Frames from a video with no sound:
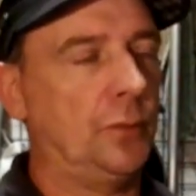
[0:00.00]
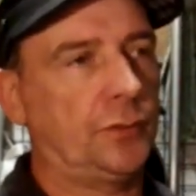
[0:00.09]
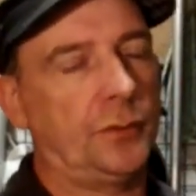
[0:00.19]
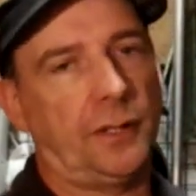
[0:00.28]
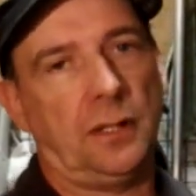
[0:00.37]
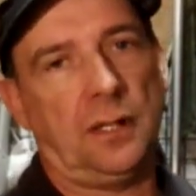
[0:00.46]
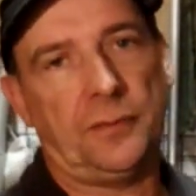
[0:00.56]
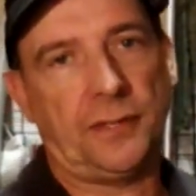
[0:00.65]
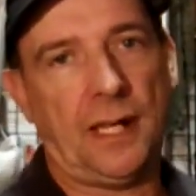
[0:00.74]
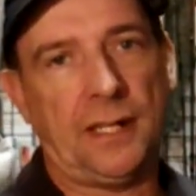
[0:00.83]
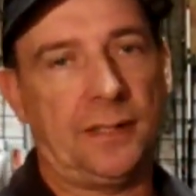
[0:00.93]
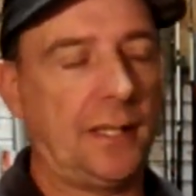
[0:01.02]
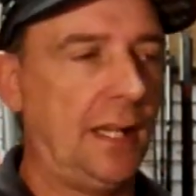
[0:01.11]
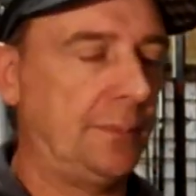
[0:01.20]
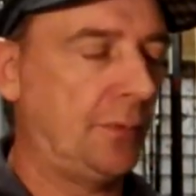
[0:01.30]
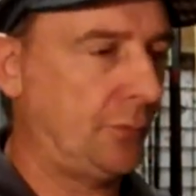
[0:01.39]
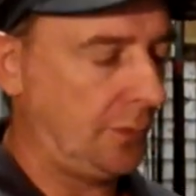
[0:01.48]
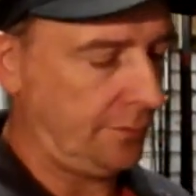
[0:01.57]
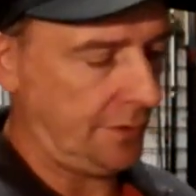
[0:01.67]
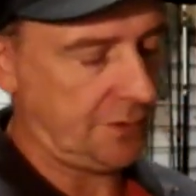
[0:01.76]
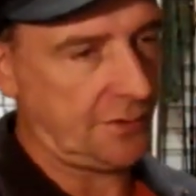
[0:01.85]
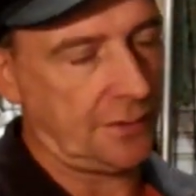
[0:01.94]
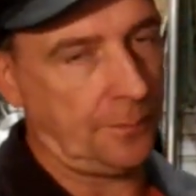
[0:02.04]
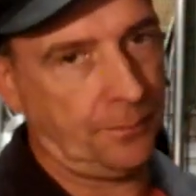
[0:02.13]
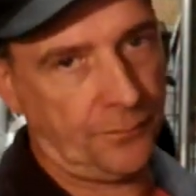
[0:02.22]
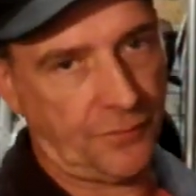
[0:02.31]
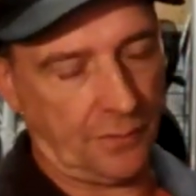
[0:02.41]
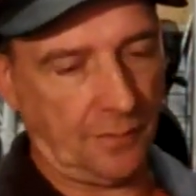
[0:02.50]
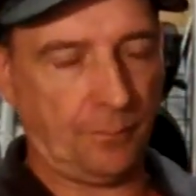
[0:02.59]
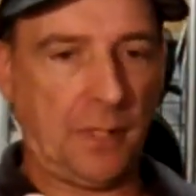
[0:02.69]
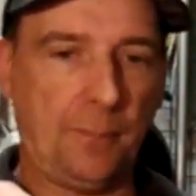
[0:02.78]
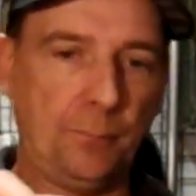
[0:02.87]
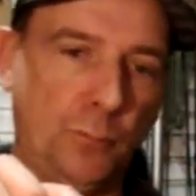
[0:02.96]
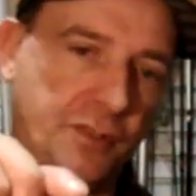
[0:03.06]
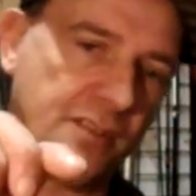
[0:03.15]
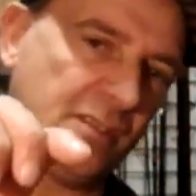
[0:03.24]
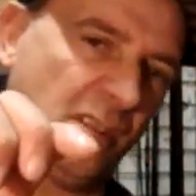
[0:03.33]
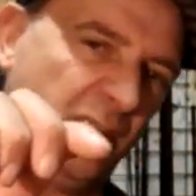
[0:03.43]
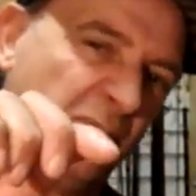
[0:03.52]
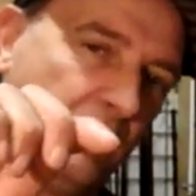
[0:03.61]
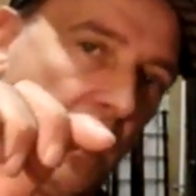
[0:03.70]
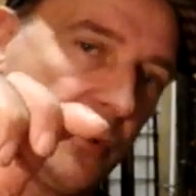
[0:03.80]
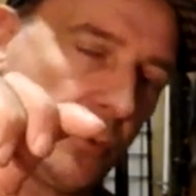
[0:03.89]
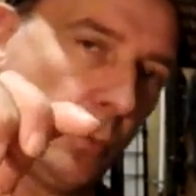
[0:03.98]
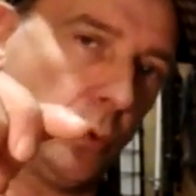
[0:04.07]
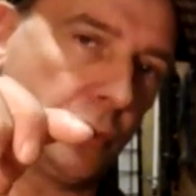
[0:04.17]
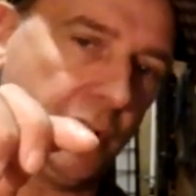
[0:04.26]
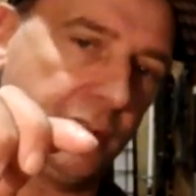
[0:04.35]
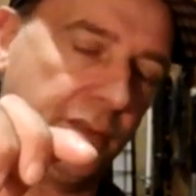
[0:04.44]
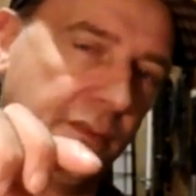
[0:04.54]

We're talking half a day before it reaches the sort of pump, which is not much water,